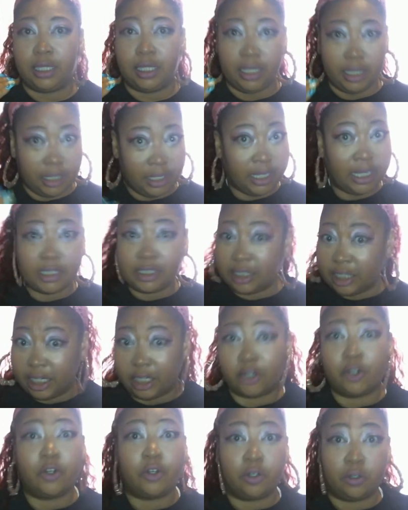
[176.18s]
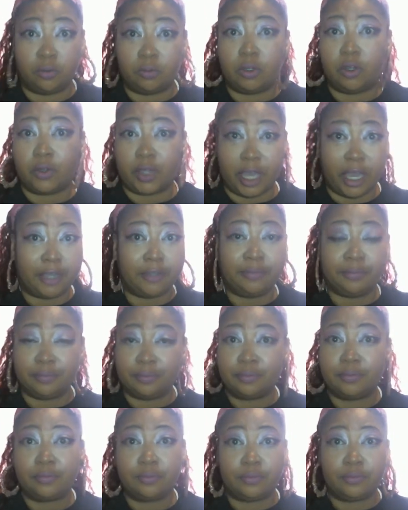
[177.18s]
It's here, okay?
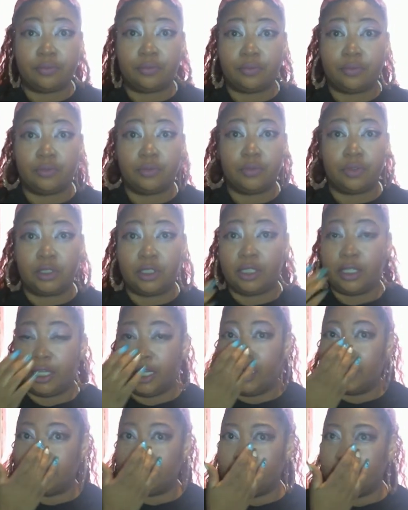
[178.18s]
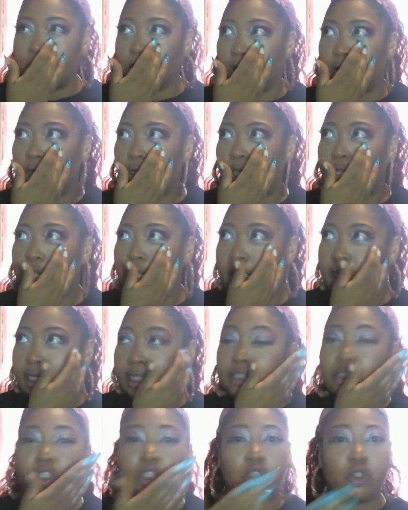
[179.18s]
It's here. It
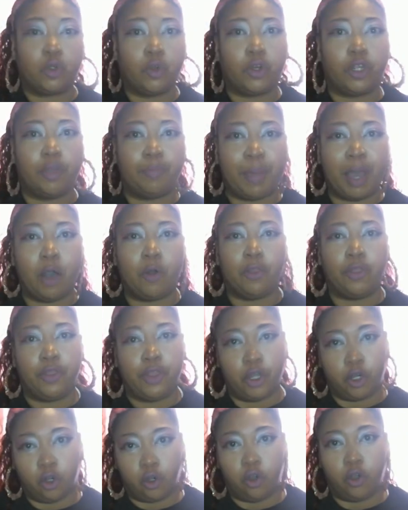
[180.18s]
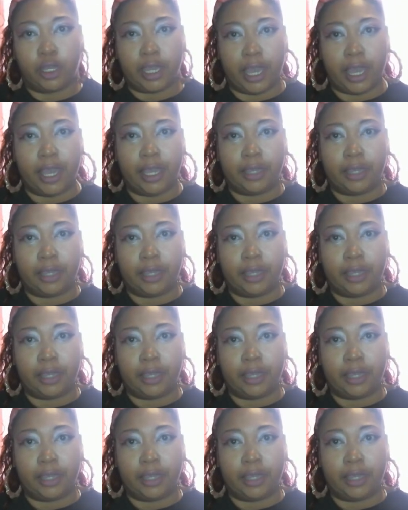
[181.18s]
is the story about the girl gang